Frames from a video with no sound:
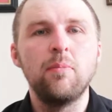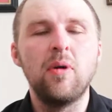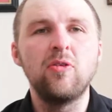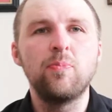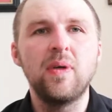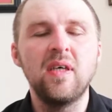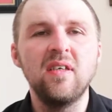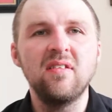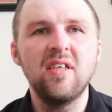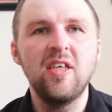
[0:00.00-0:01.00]
most
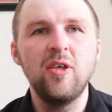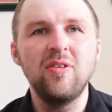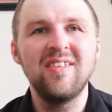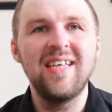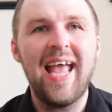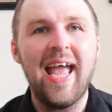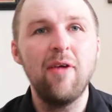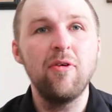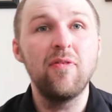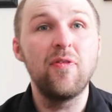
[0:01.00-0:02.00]
persecuted
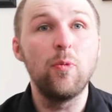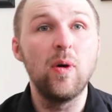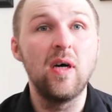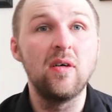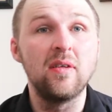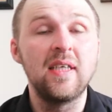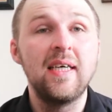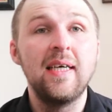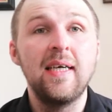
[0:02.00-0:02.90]
area of the world